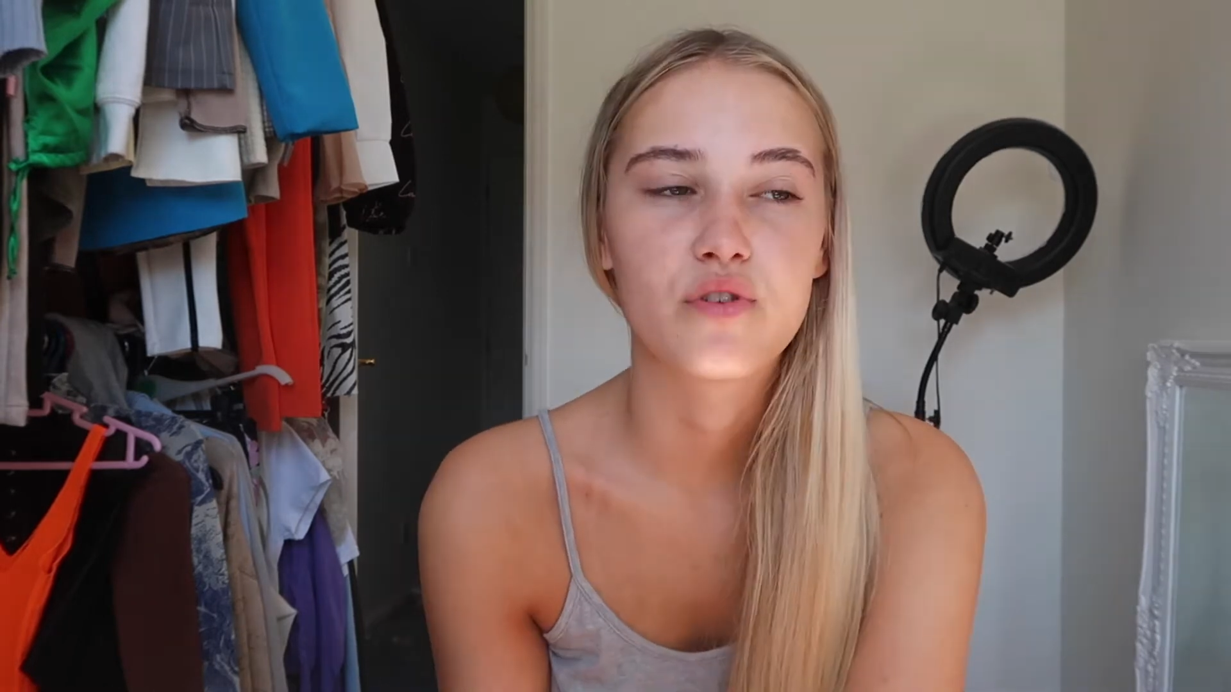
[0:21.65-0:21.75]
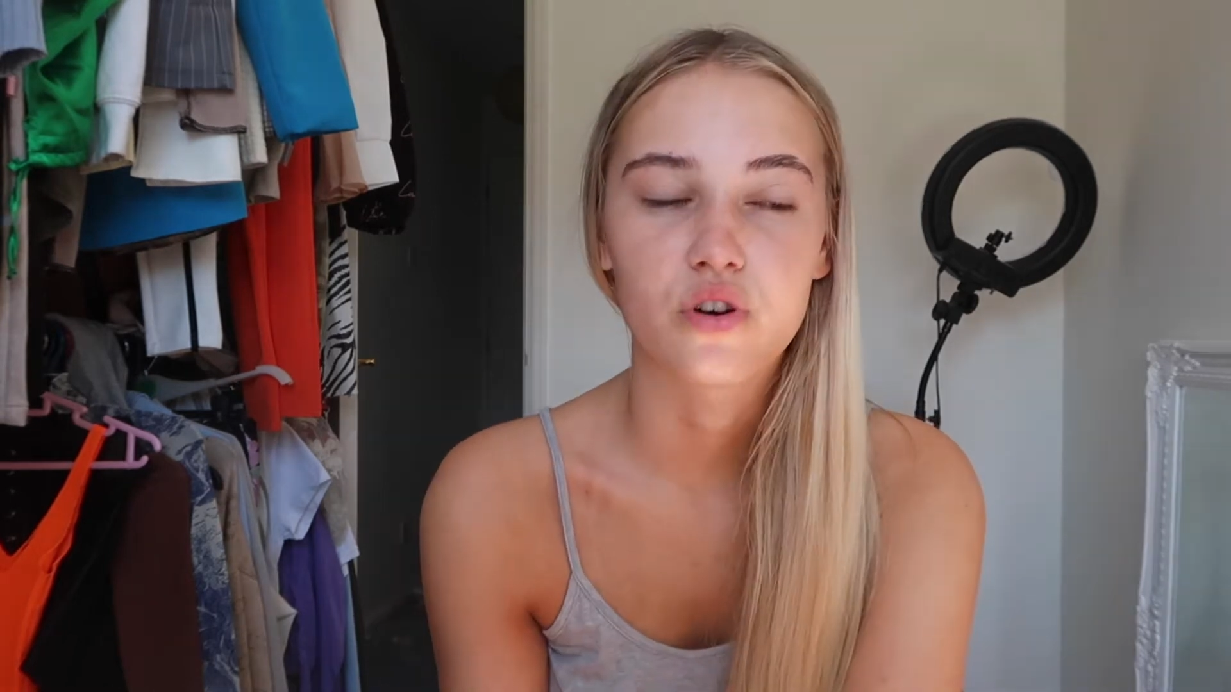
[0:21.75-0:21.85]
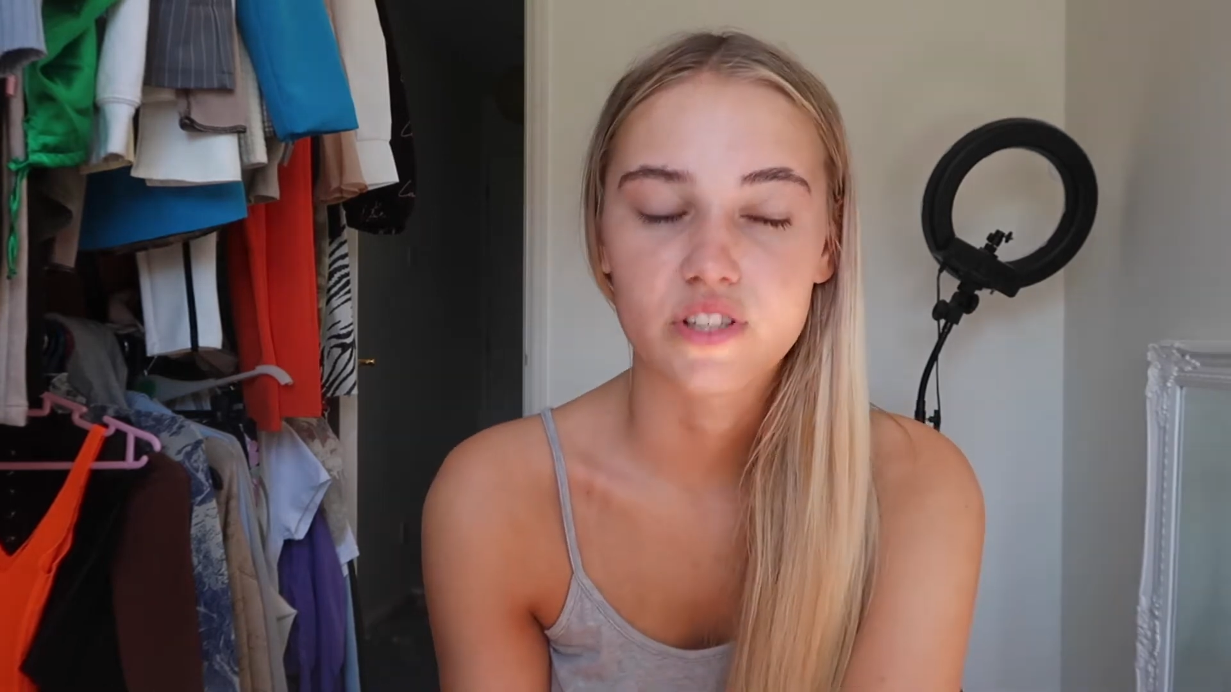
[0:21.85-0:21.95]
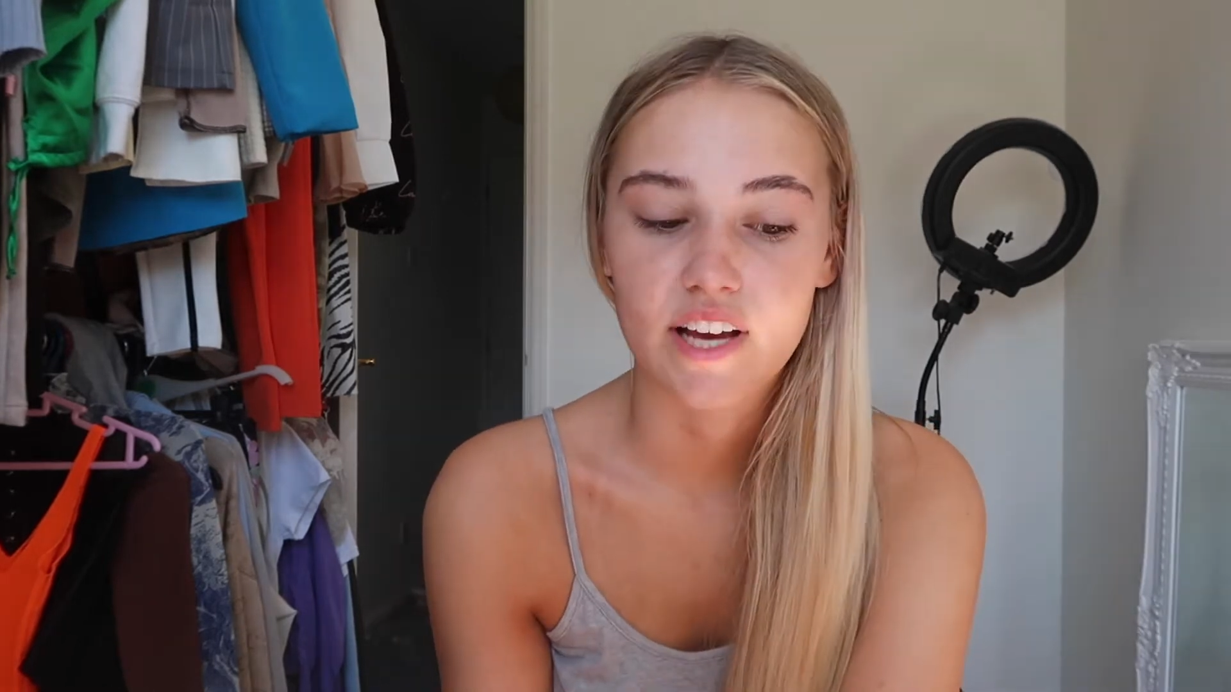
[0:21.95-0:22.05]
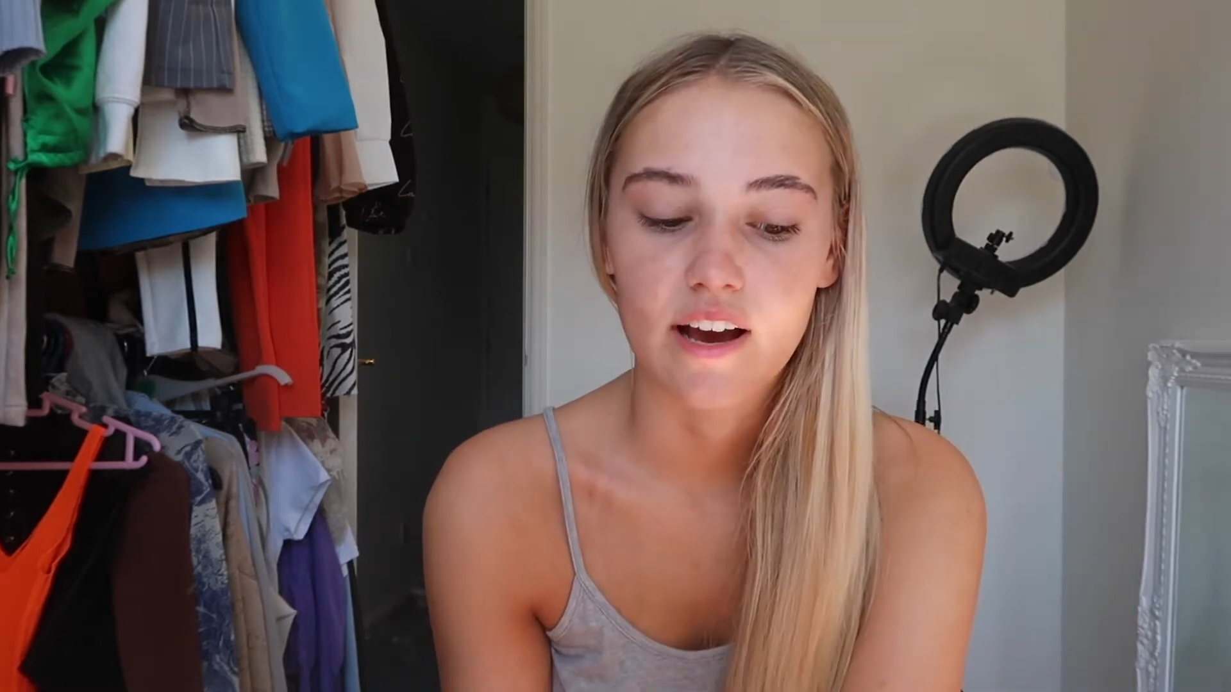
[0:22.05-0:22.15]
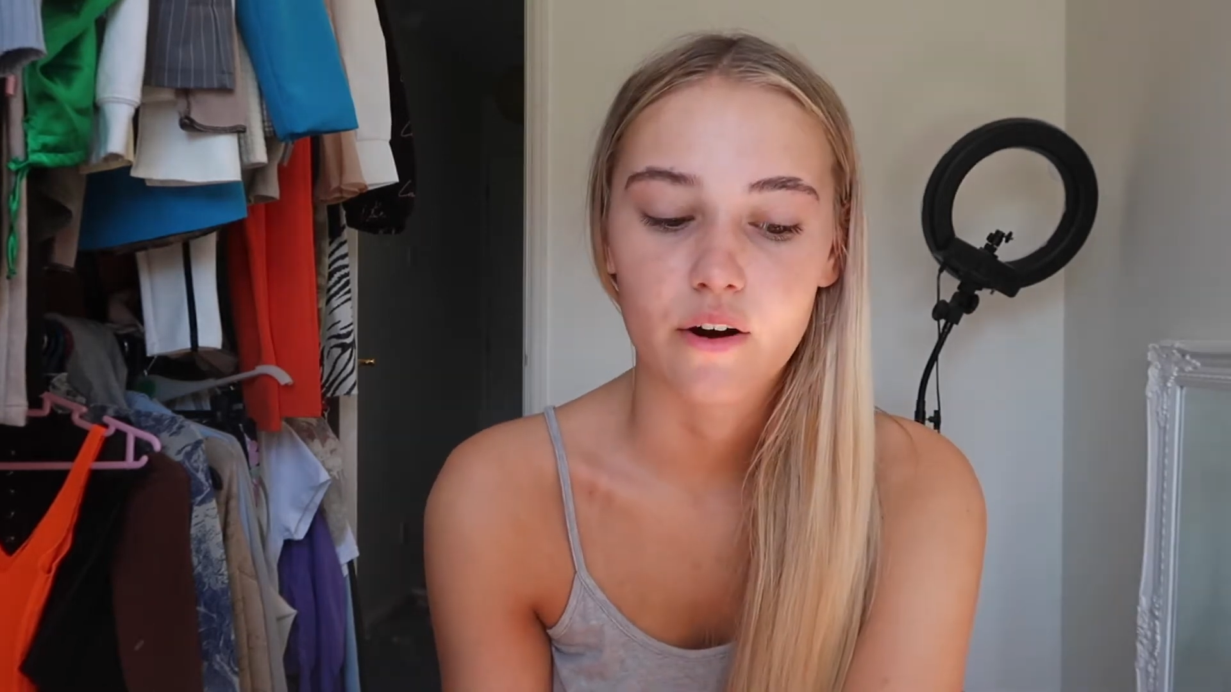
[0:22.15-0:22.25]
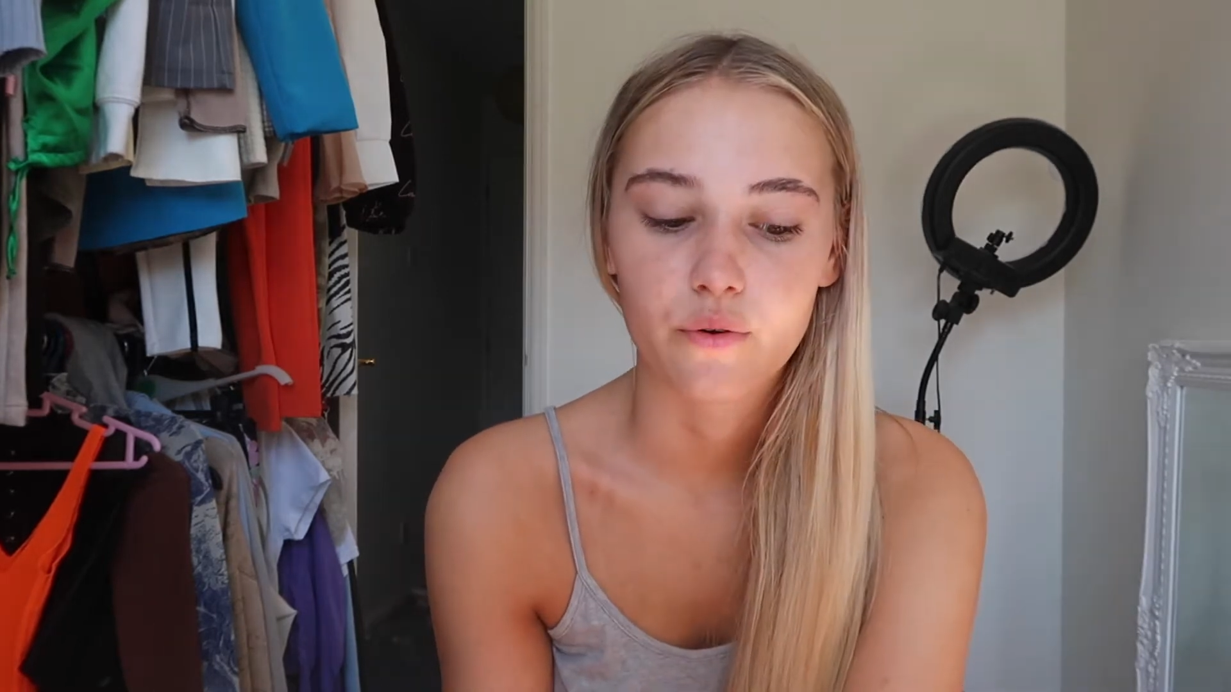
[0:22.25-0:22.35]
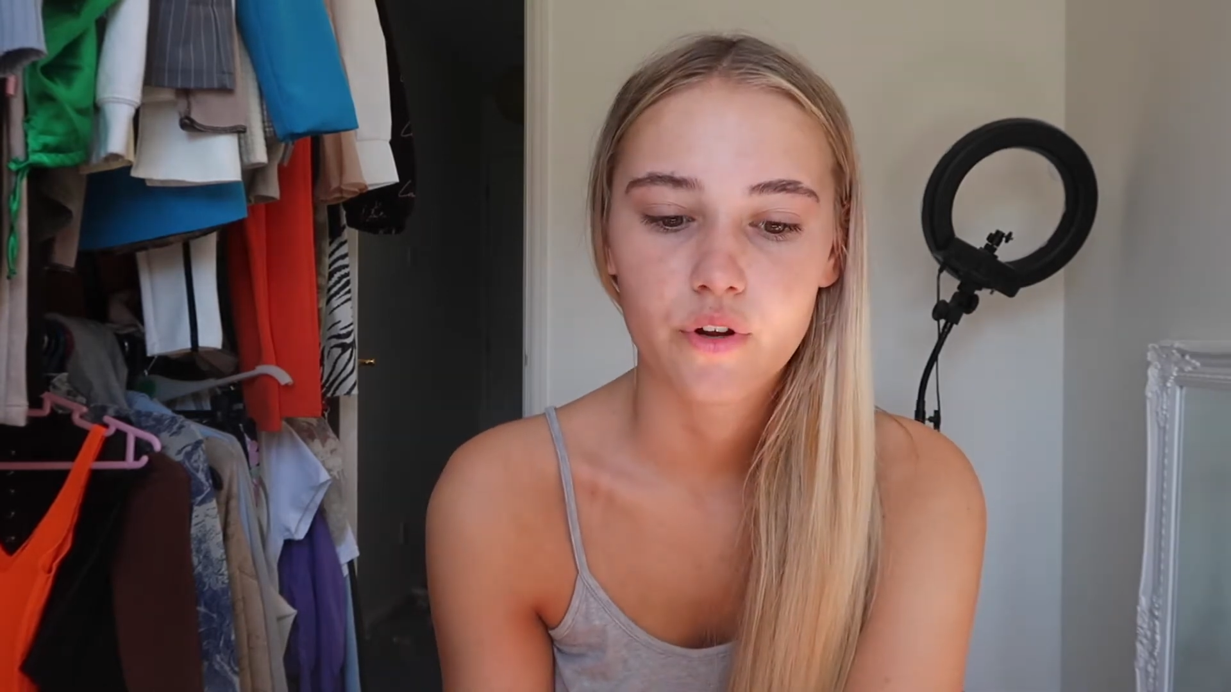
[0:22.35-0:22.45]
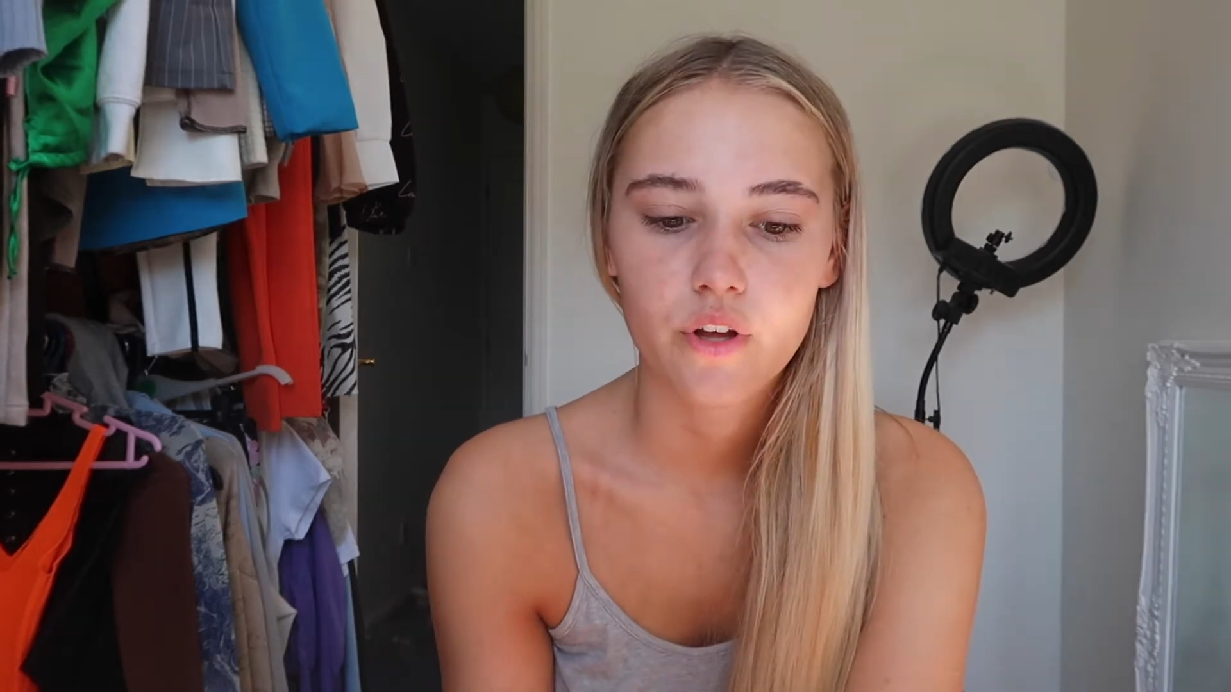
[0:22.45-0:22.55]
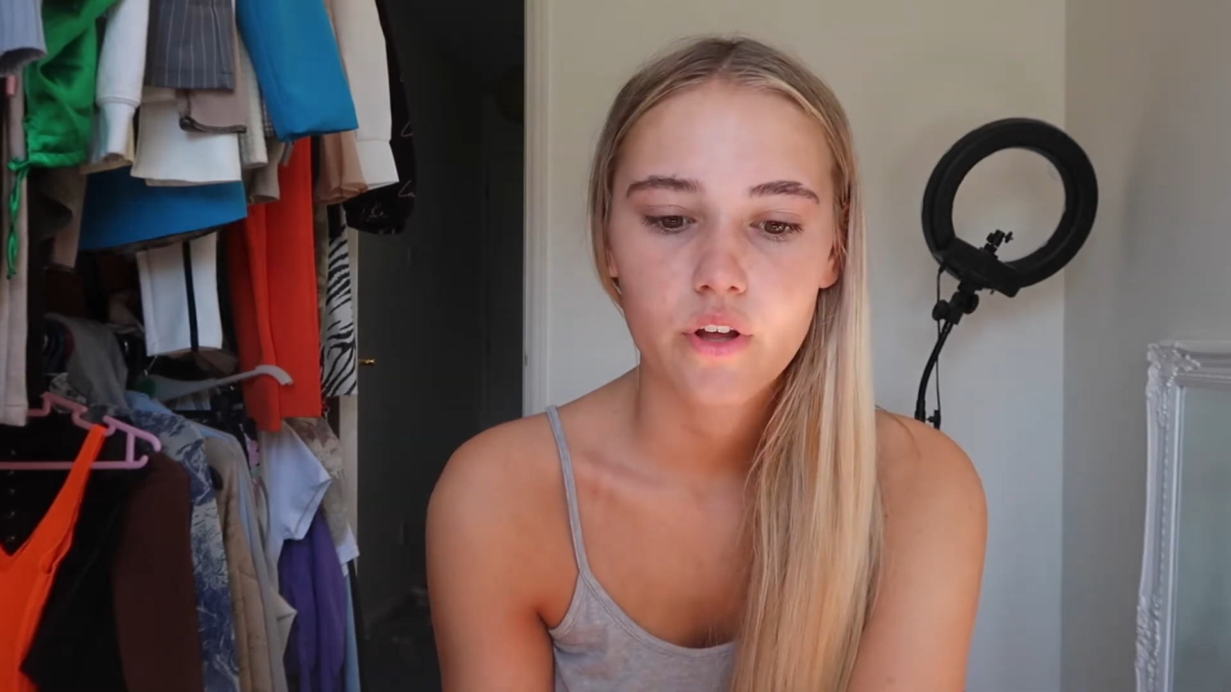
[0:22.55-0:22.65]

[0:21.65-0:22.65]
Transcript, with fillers: lockdown,